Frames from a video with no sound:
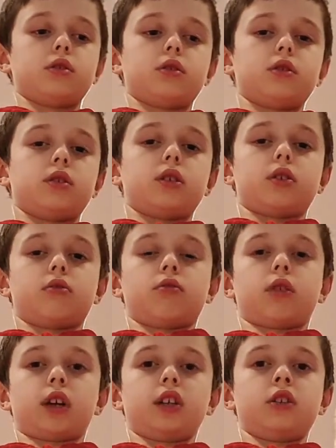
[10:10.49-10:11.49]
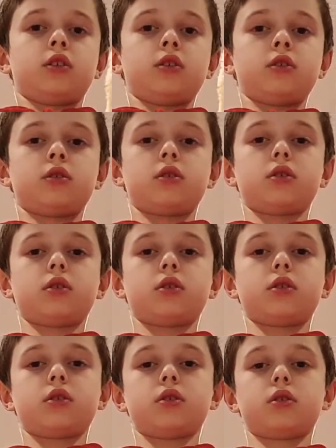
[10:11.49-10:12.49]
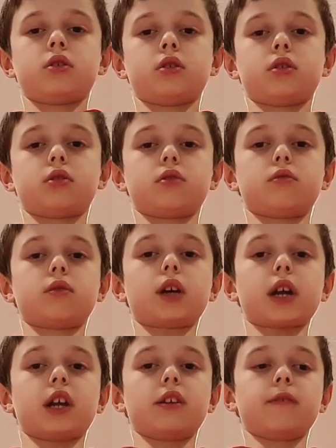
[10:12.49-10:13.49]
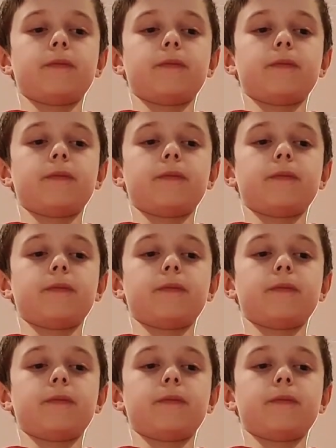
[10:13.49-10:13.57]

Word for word: Yeah, right. Right.